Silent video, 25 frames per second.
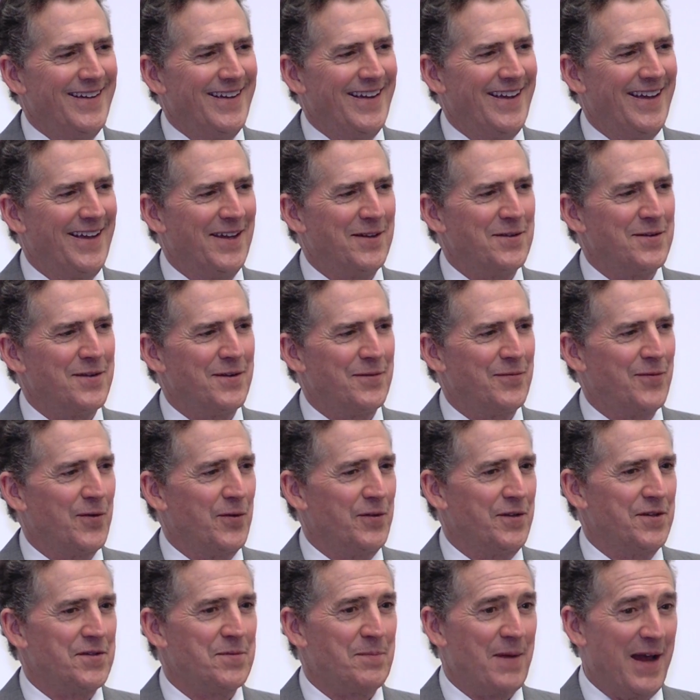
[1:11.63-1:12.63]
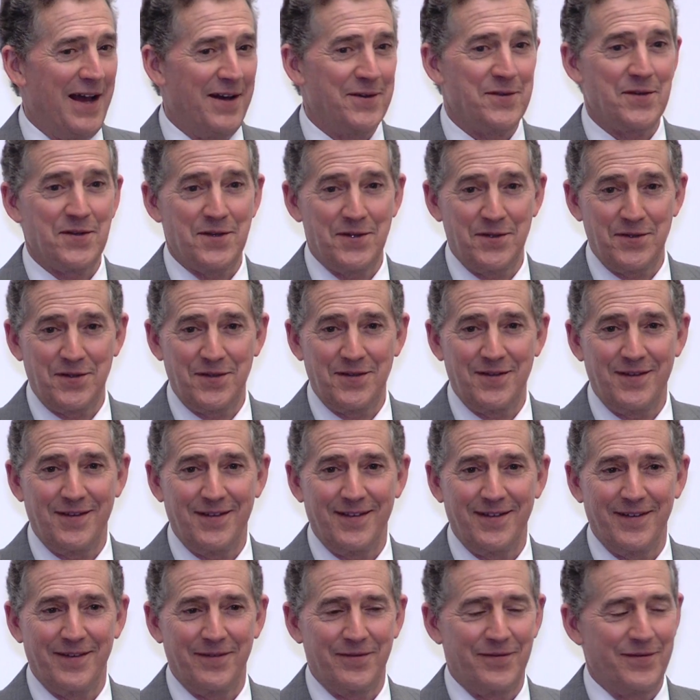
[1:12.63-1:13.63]
And for the spouses
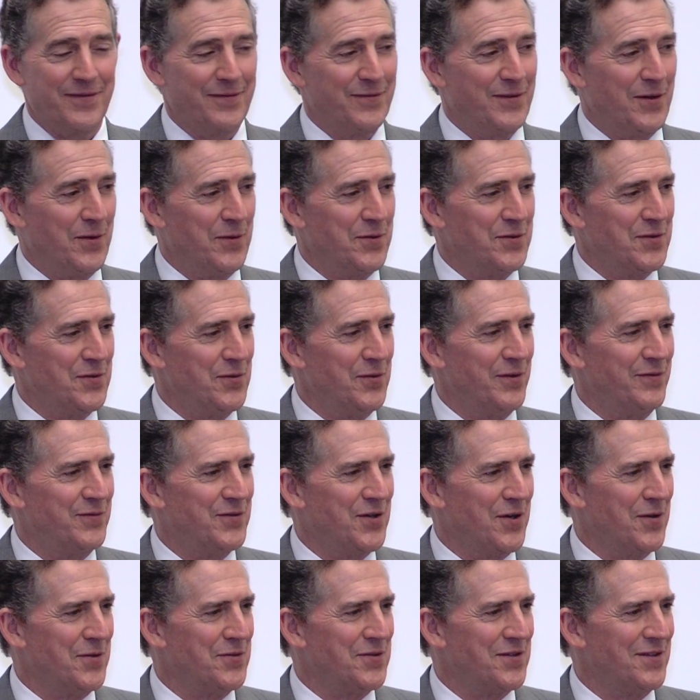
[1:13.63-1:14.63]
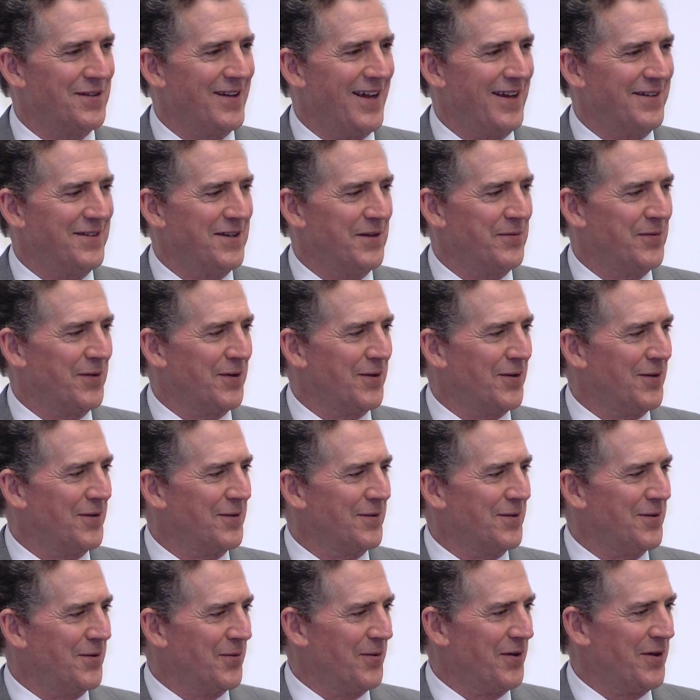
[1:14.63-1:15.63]
of those who have chosen that
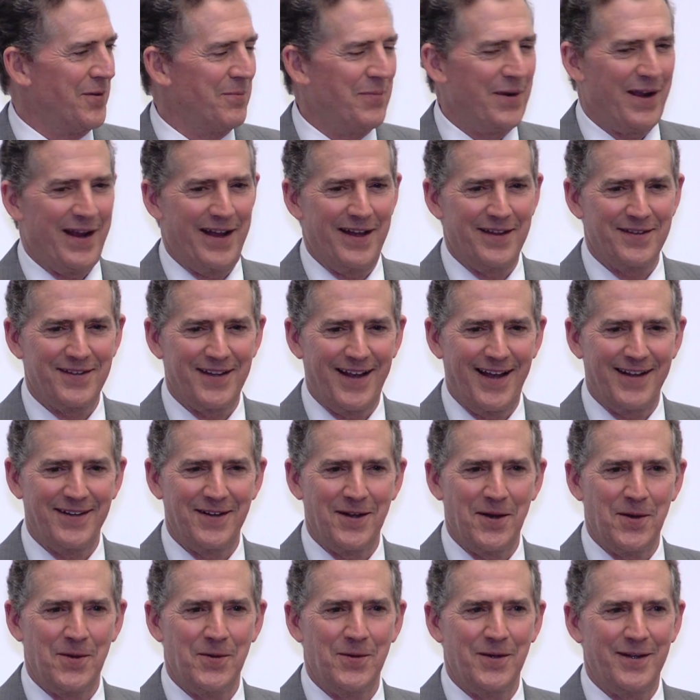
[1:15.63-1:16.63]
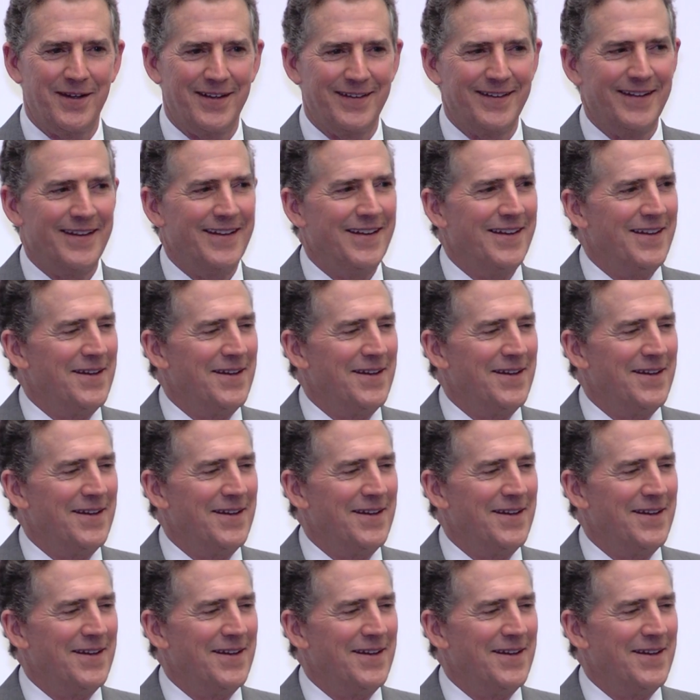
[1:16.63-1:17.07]
difficult career path, I know, and